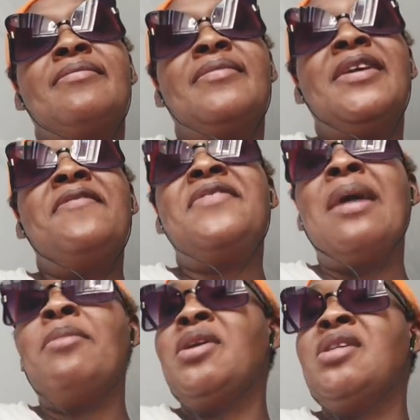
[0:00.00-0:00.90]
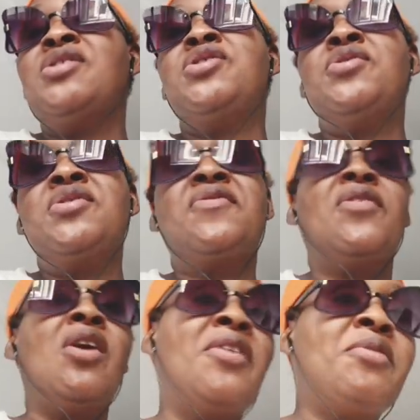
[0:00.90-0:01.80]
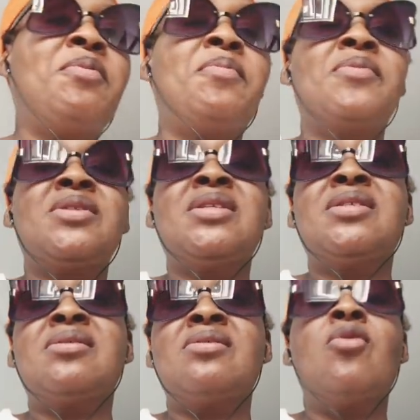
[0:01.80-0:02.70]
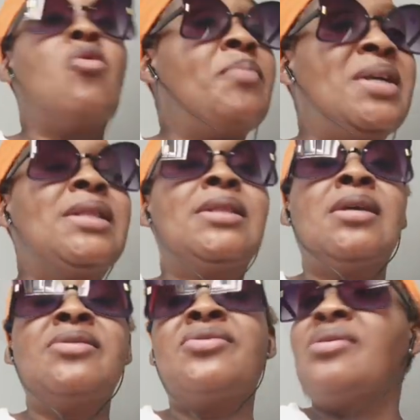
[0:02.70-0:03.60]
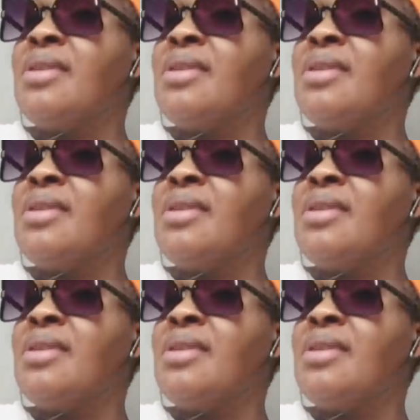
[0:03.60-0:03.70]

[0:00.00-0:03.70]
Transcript: if that money is used for other purposes or being laundered,